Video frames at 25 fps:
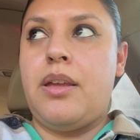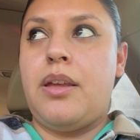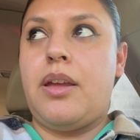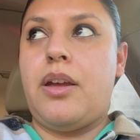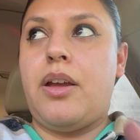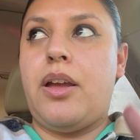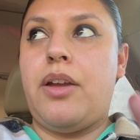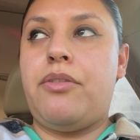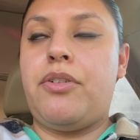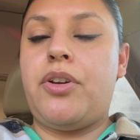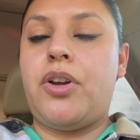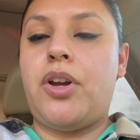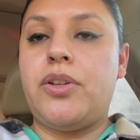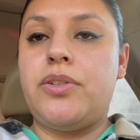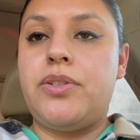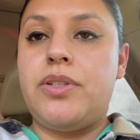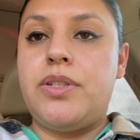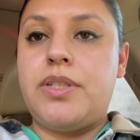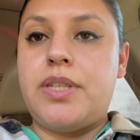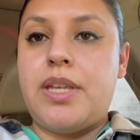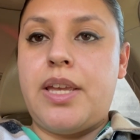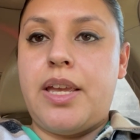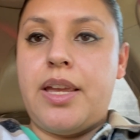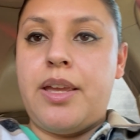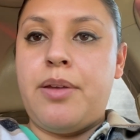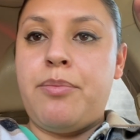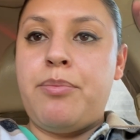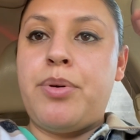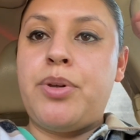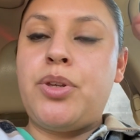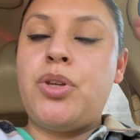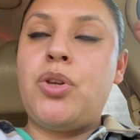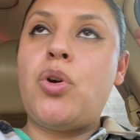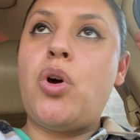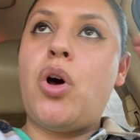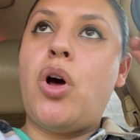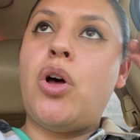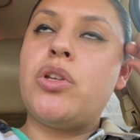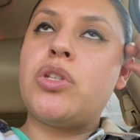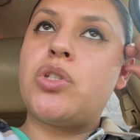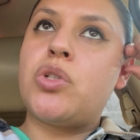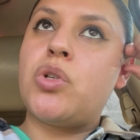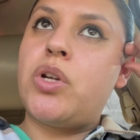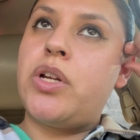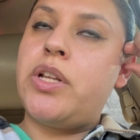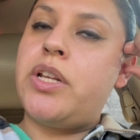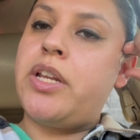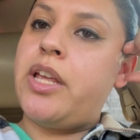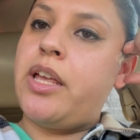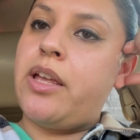I forgot to say, but you're also
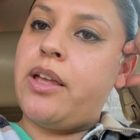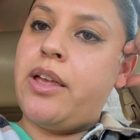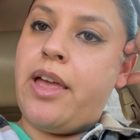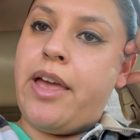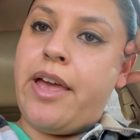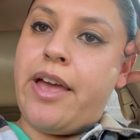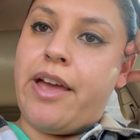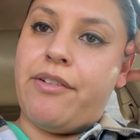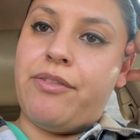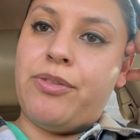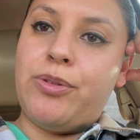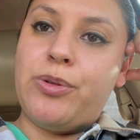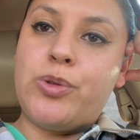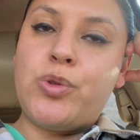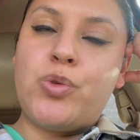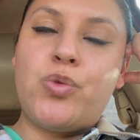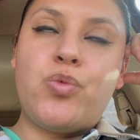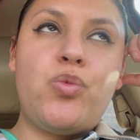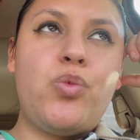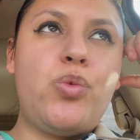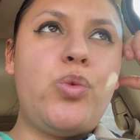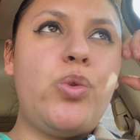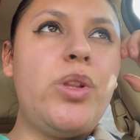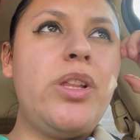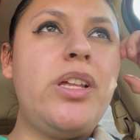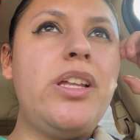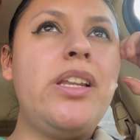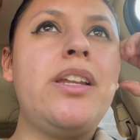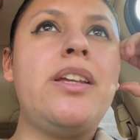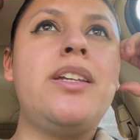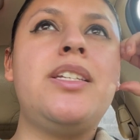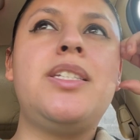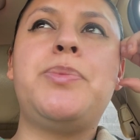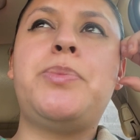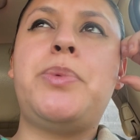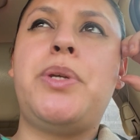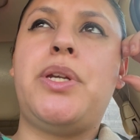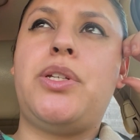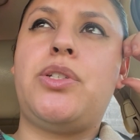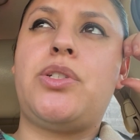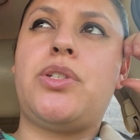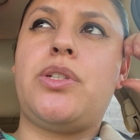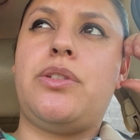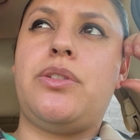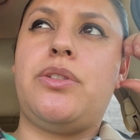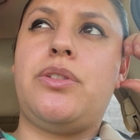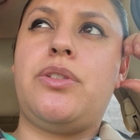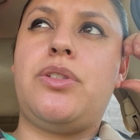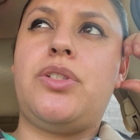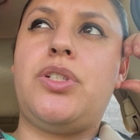gonna have those really nice
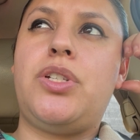patients.